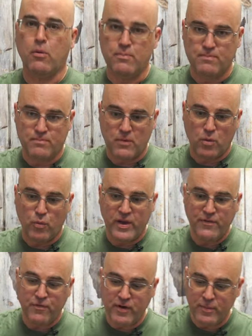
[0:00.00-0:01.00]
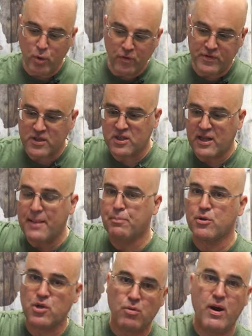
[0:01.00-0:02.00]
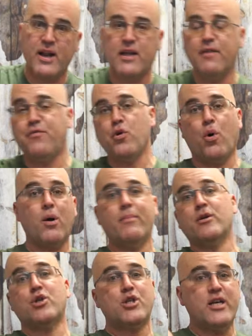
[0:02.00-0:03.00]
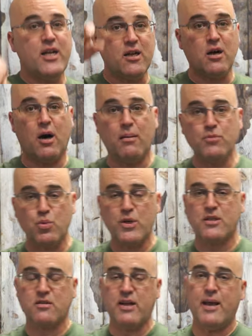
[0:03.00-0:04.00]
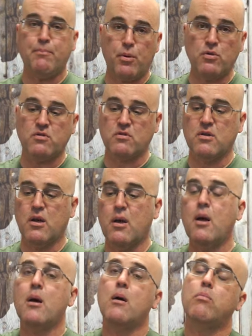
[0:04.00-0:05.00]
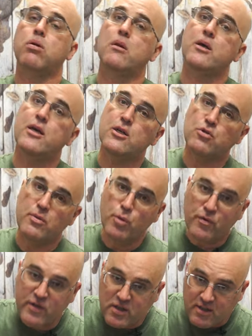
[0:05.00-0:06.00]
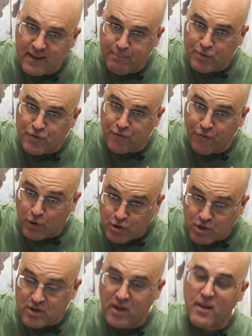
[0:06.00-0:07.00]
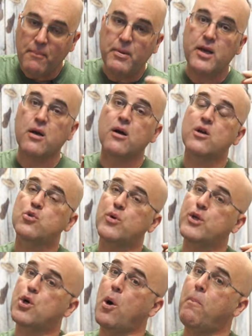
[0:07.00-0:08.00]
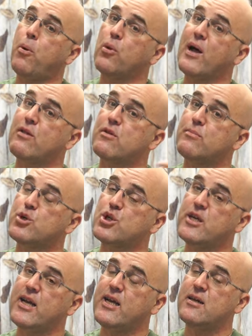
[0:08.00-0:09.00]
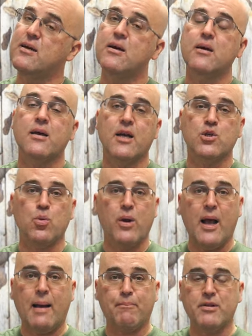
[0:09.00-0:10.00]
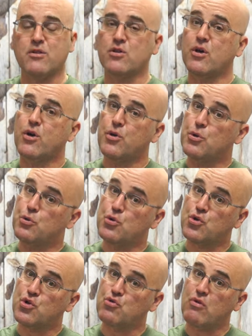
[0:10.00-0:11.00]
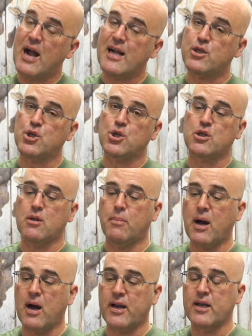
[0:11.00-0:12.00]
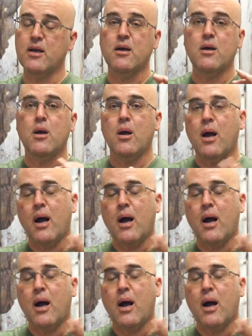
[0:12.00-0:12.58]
Now, we've removed the staples already. If your machine comes with staples, Please remove the staples first because when you go pull out the machine, guess what happens? You scratch the body.